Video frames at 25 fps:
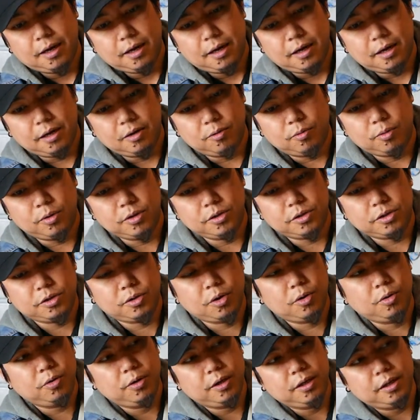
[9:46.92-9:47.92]
It will
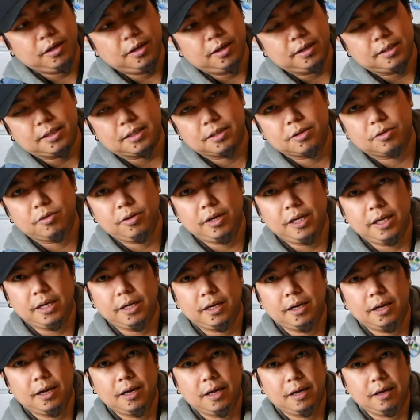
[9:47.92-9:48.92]
show in the
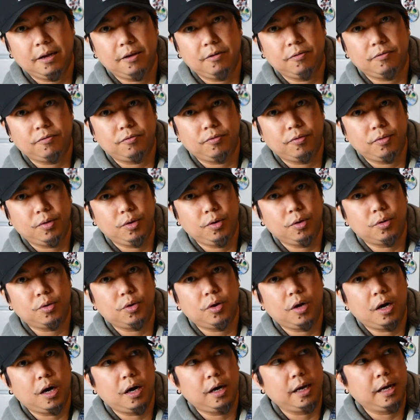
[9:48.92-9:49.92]
screen if
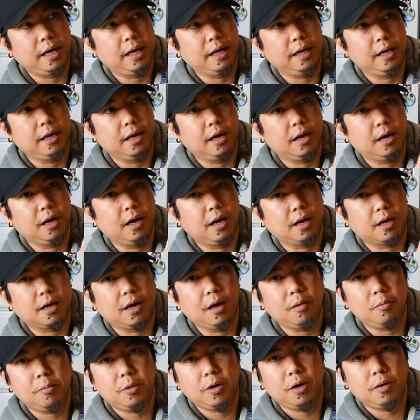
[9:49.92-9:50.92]
you're in
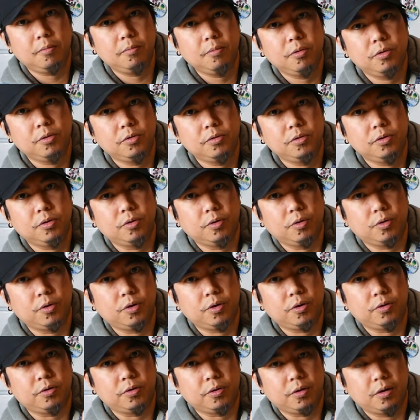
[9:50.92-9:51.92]
camera mode
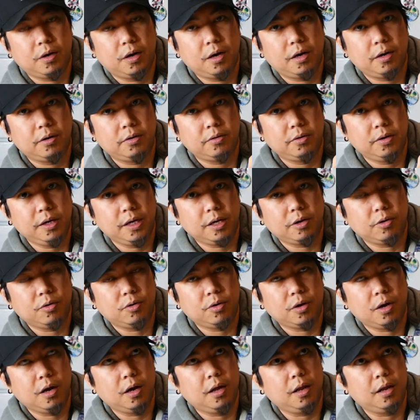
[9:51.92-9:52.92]
or
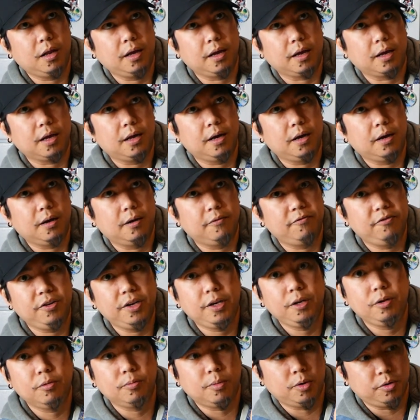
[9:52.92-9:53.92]
record,
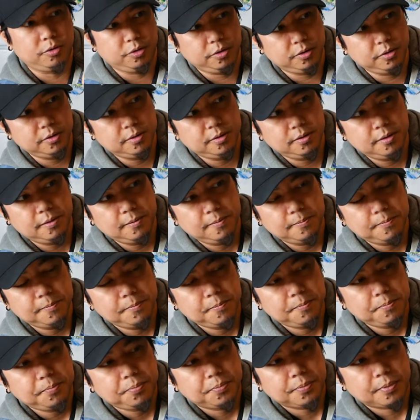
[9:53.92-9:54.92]
video mode.
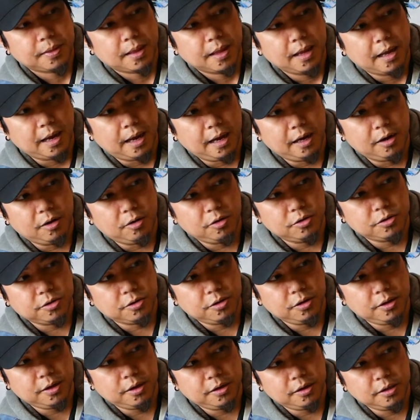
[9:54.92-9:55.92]
And
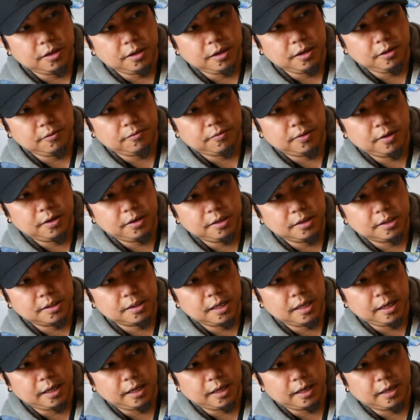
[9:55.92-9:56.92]
also if there's
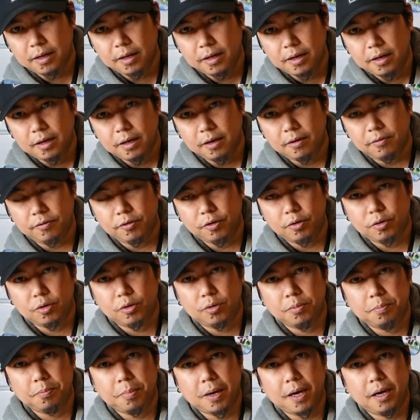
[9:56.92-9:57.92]
like, if
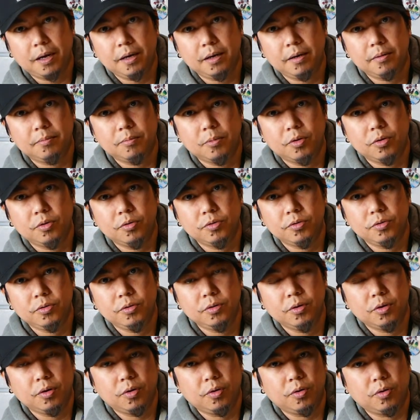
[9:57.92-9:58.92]
you're pan mode
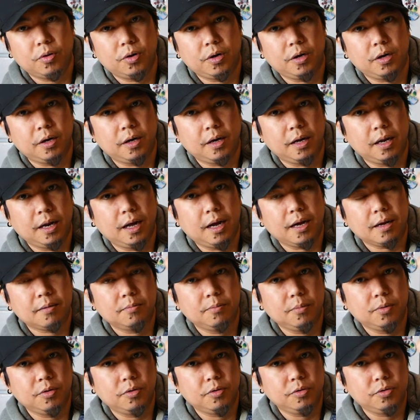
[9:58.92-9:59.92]
or lock
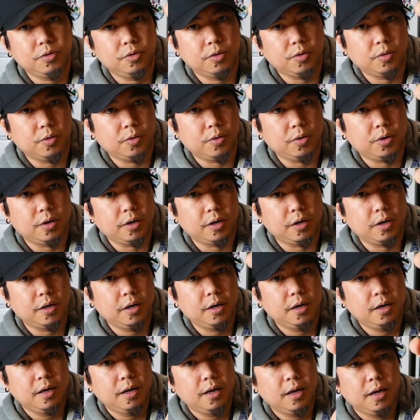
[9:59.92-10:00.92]
mode or
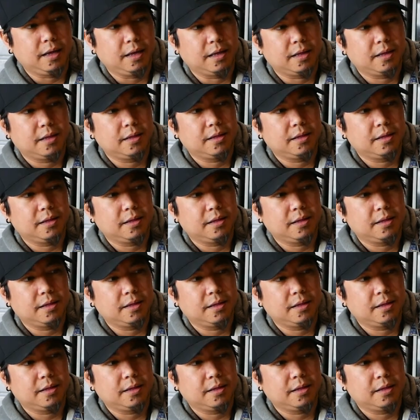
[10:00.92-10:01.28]
like